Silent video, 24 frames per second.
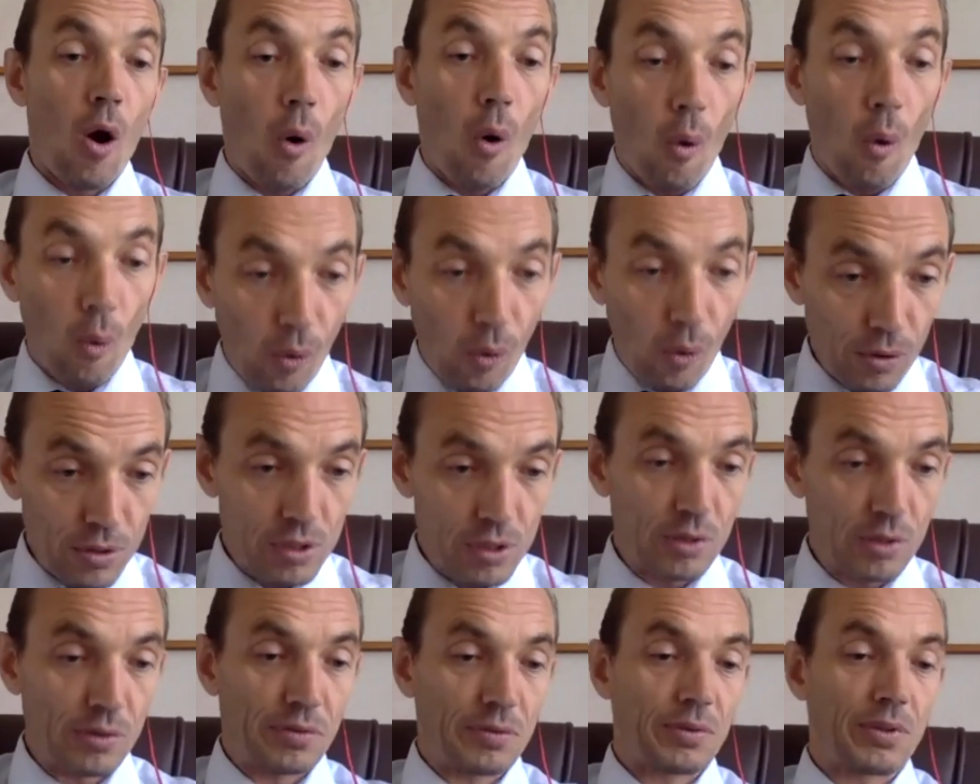
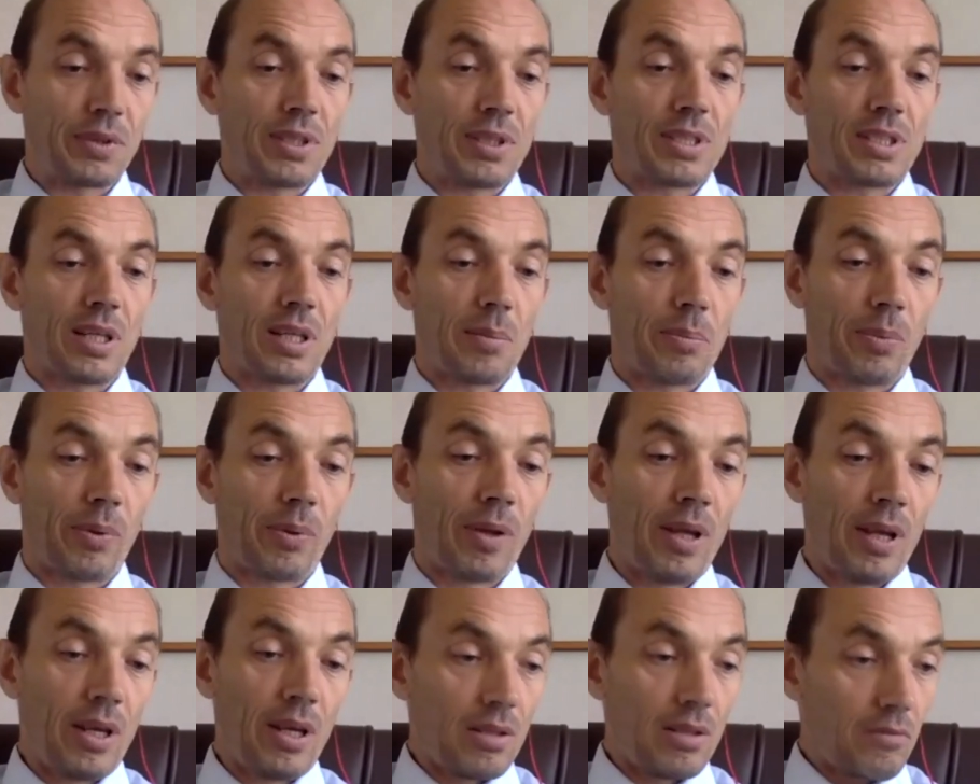Also, for
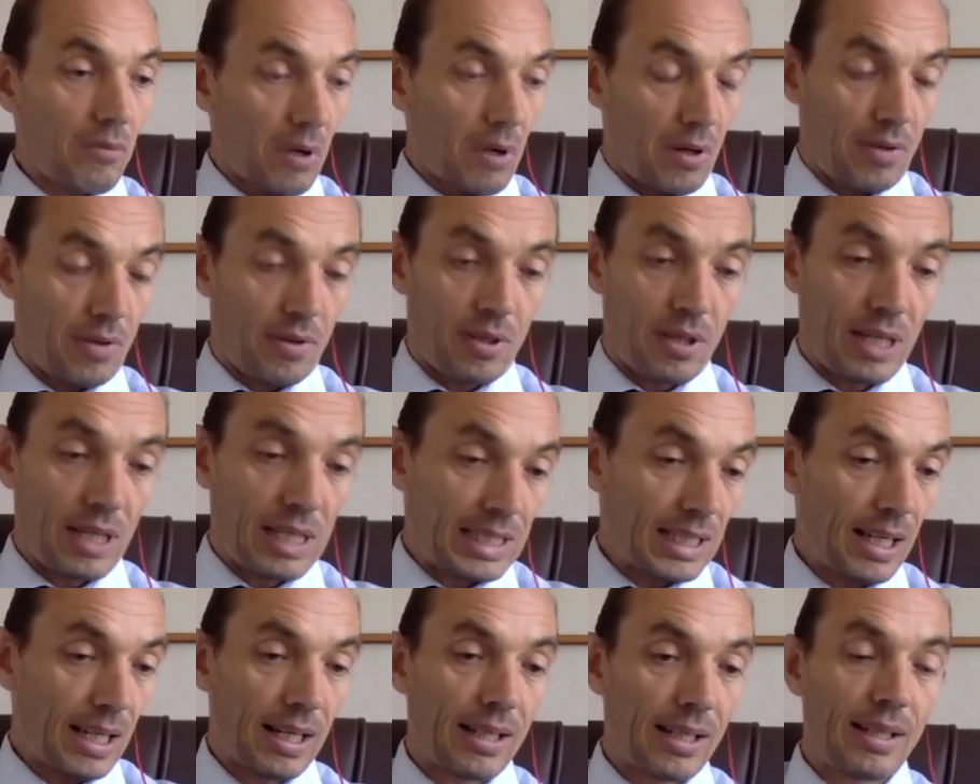example, I
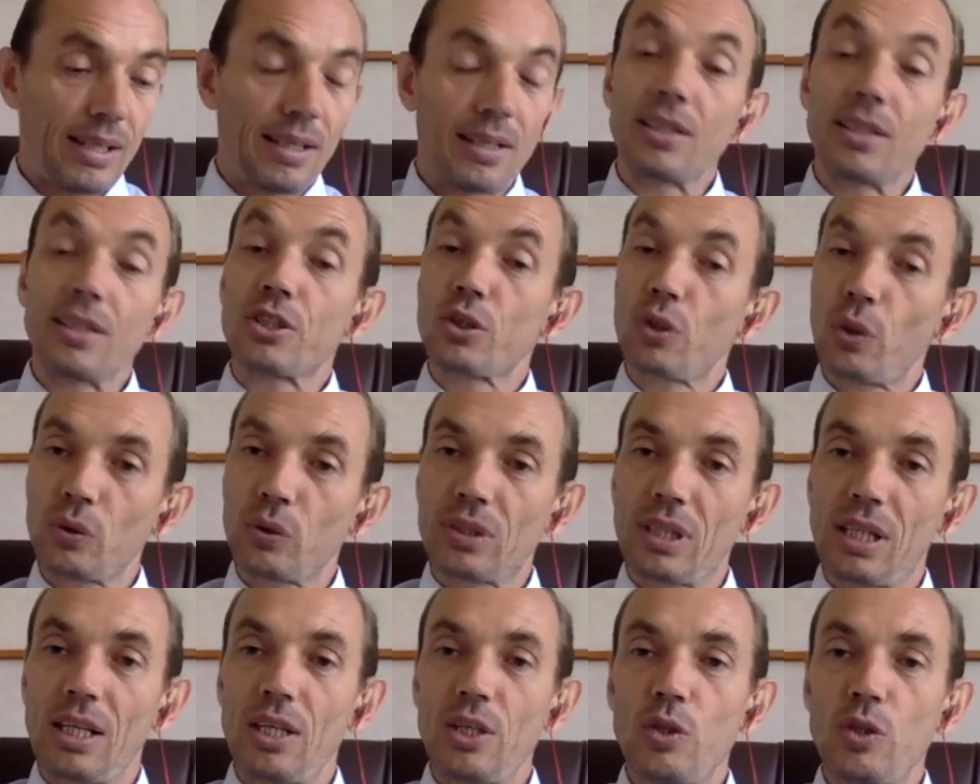think Thailand is
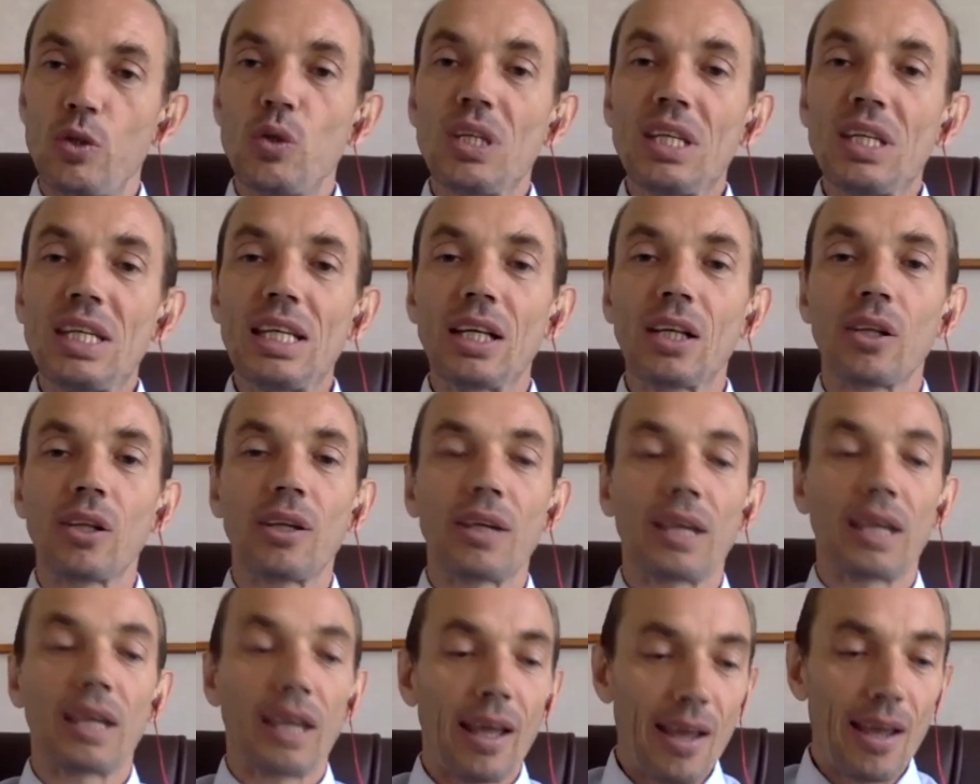totally unique
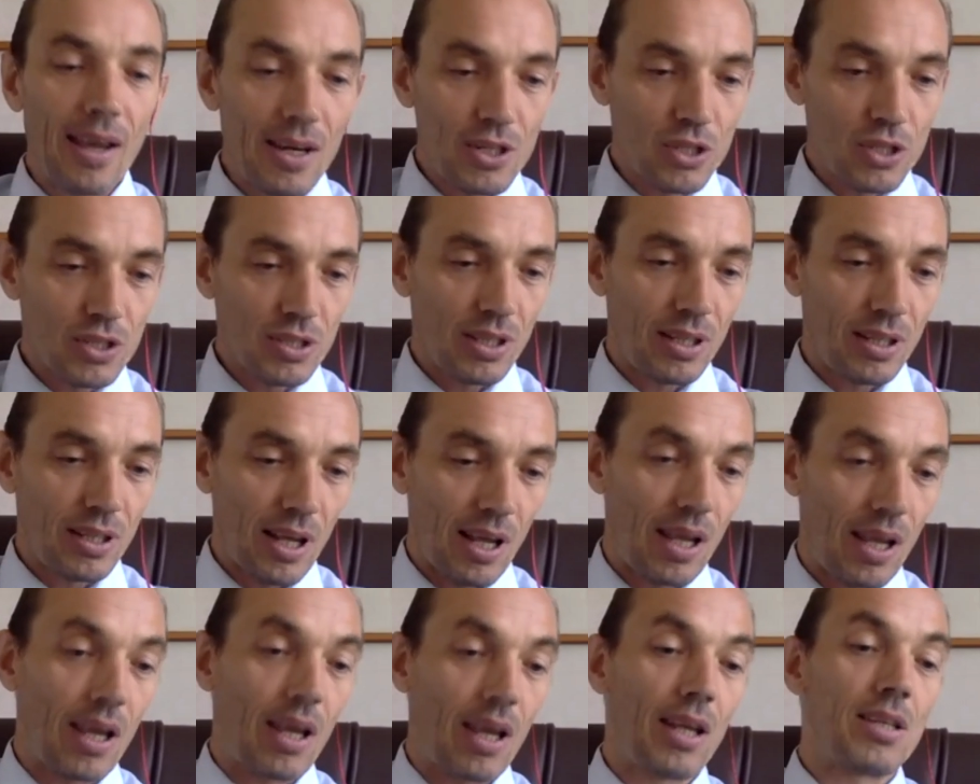location,
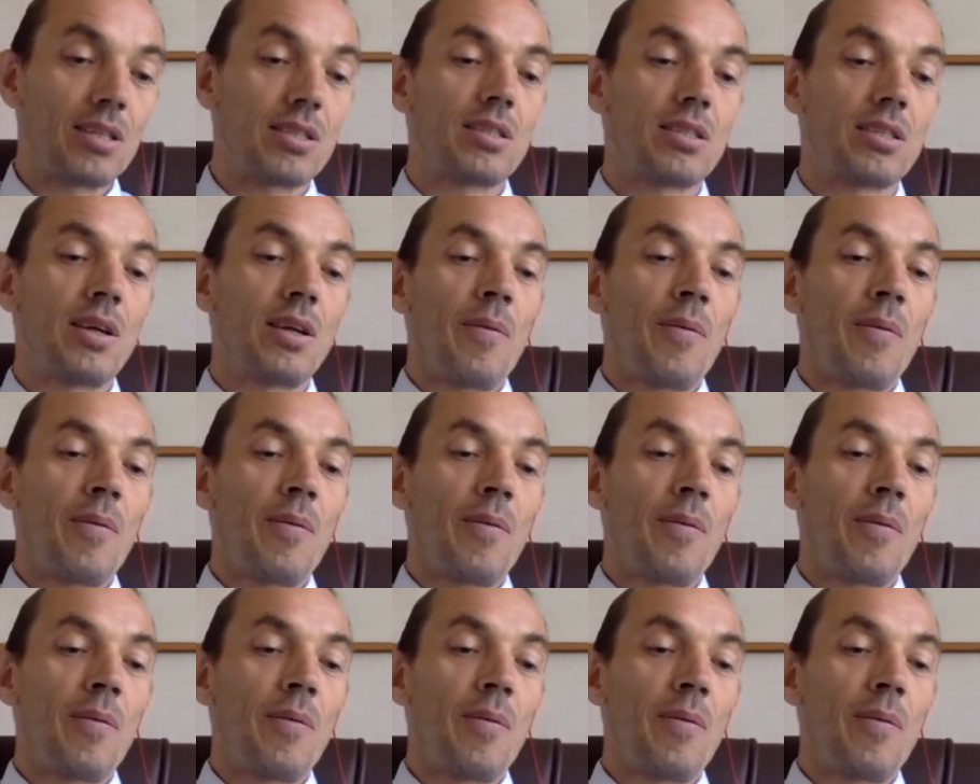and